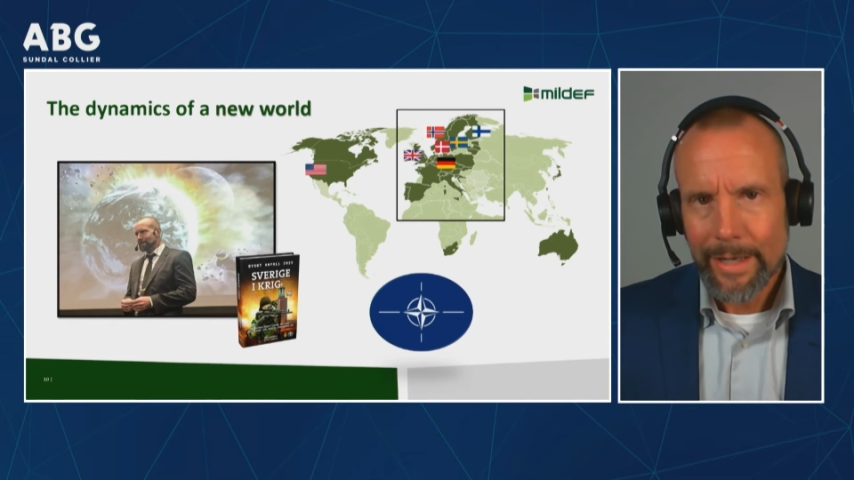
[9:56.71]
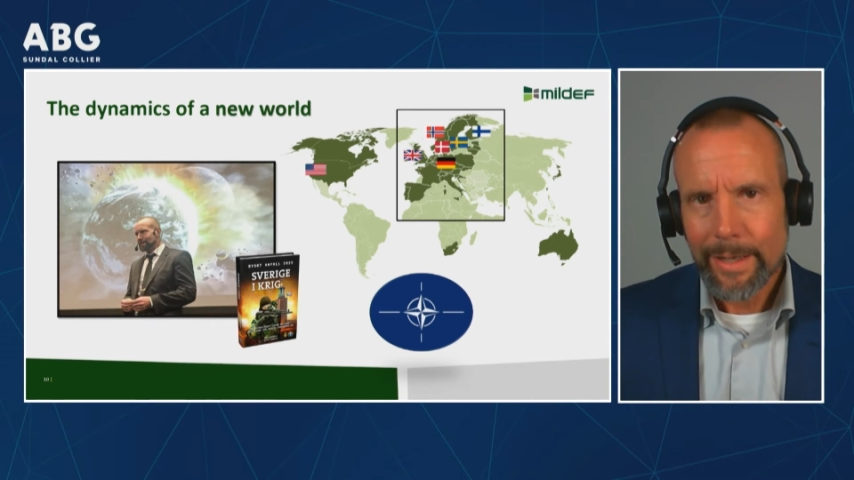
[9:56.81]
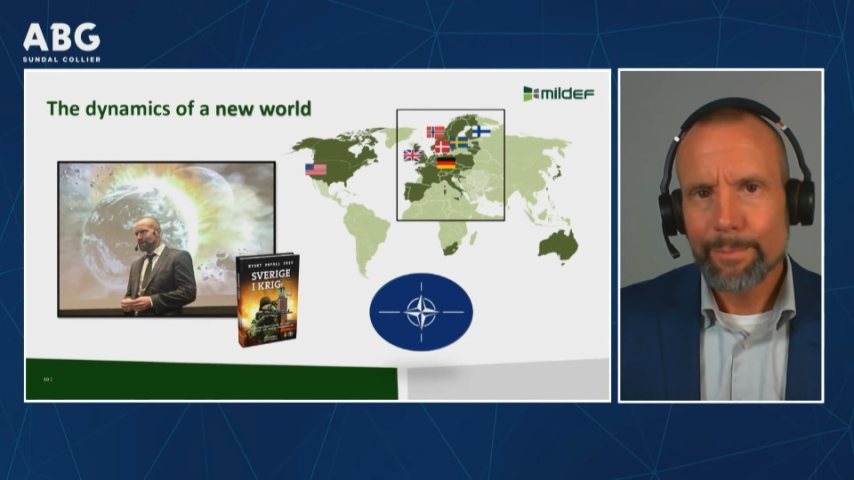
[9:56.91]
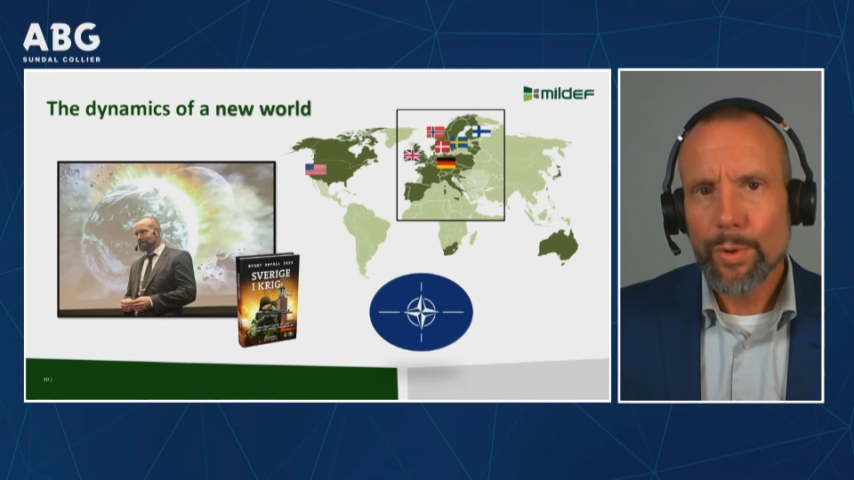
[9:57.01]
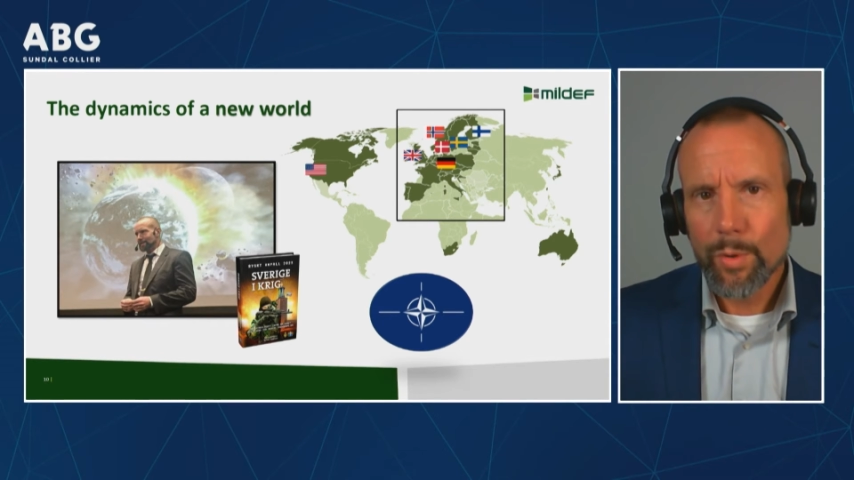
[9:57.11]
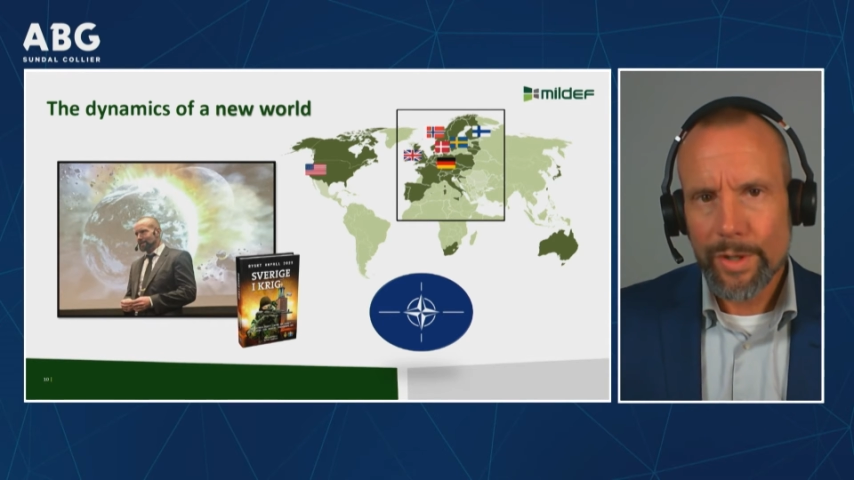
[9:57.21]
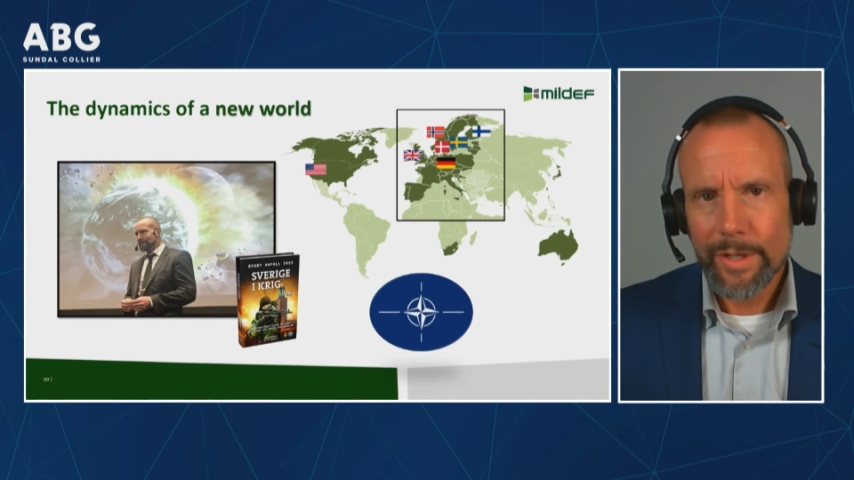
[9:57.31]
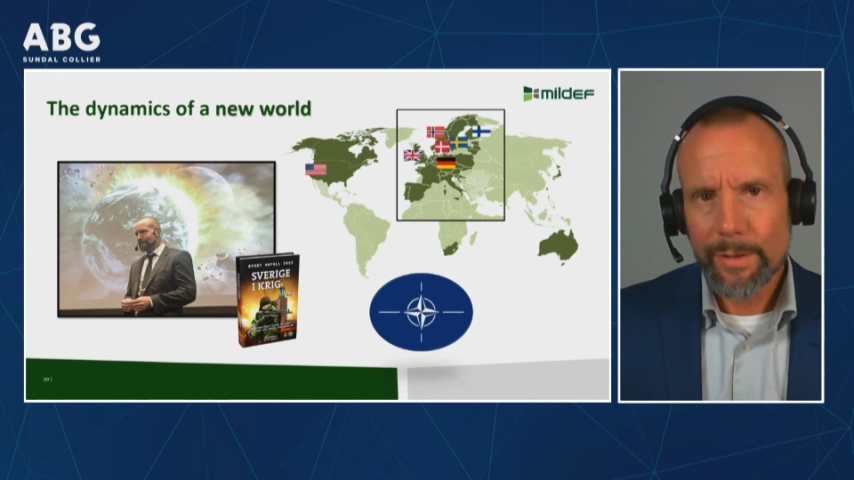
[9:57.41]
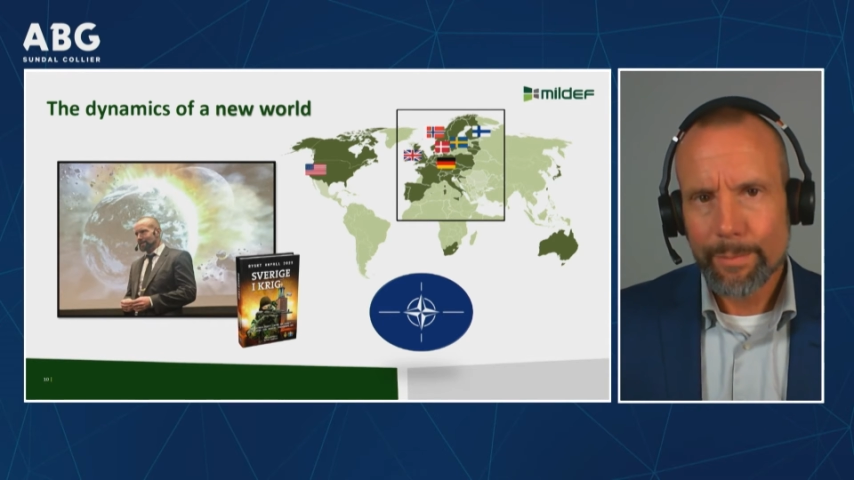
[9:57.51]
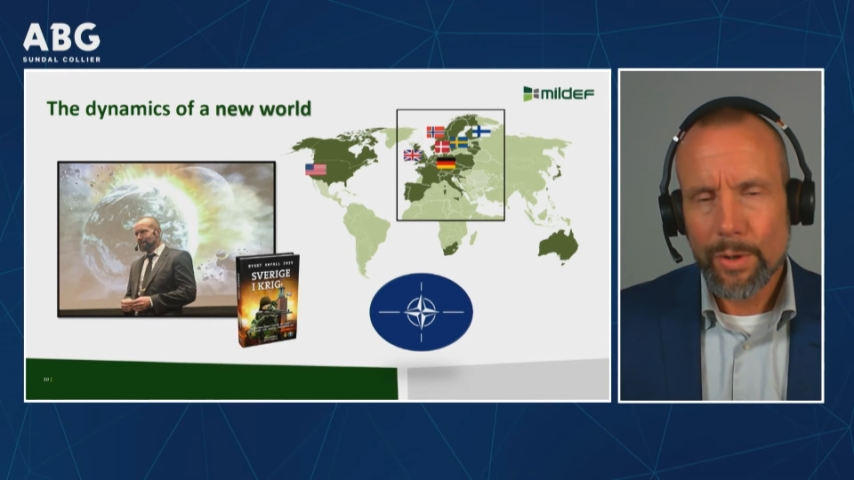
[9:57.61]

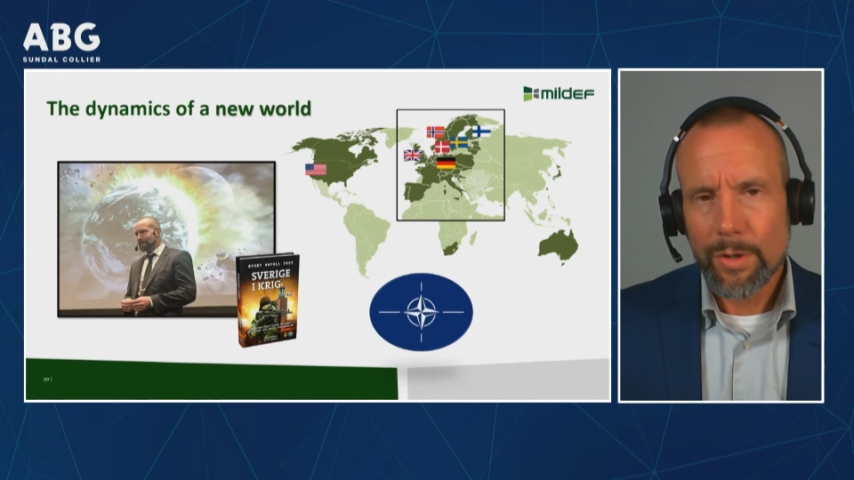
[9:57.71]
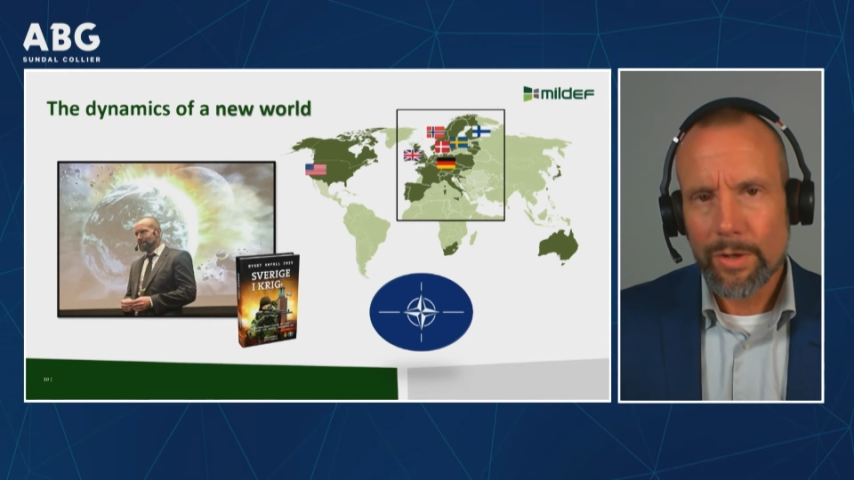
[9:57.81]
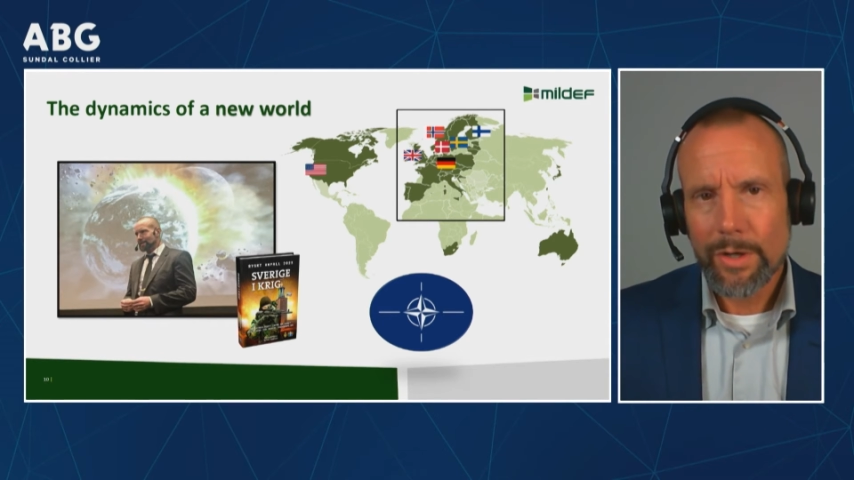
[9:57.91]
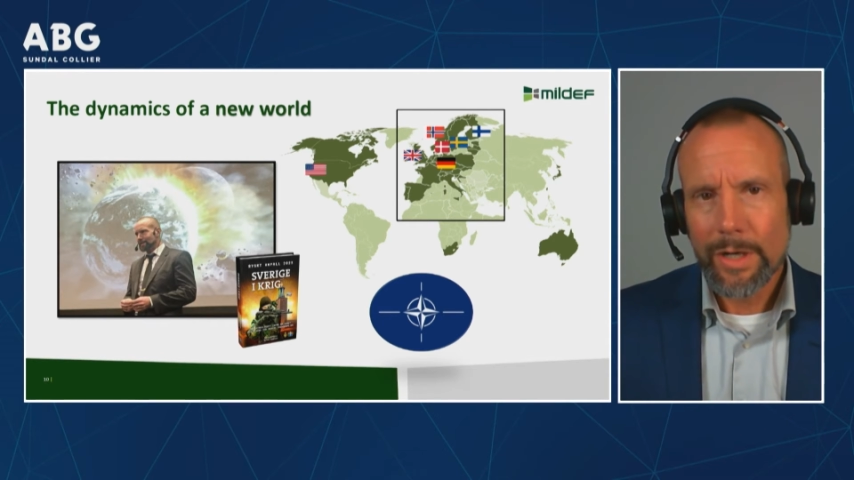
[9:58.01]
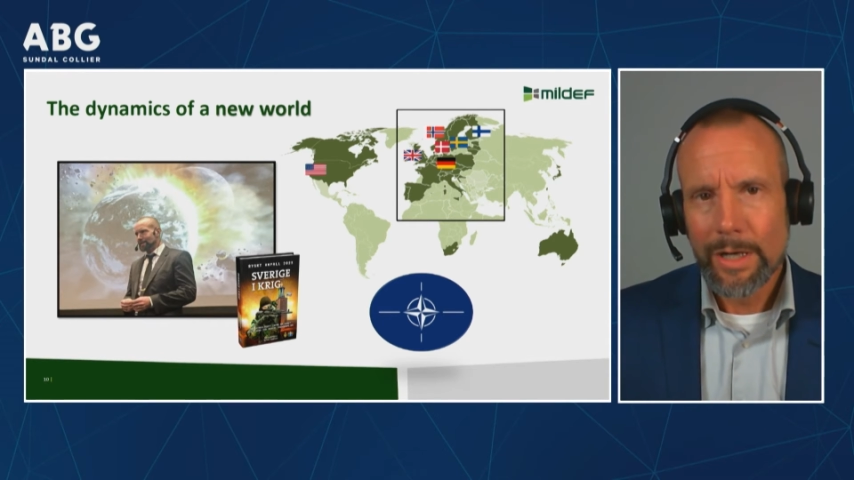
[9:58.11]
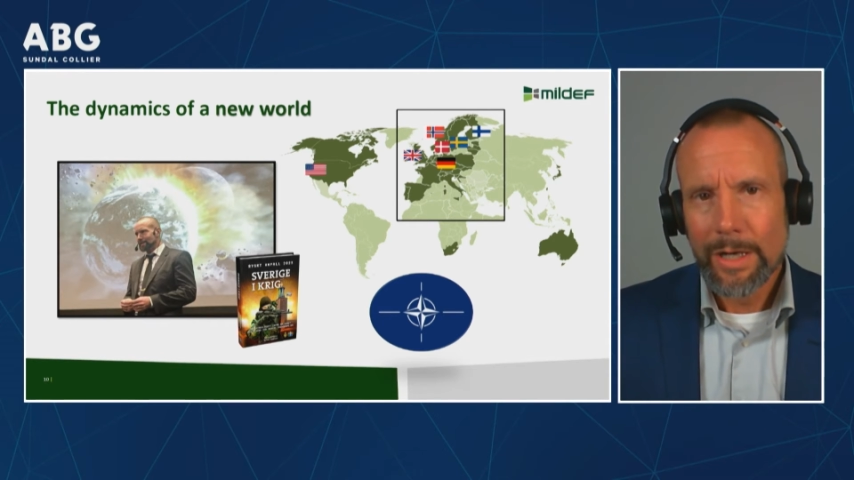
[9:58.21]
important part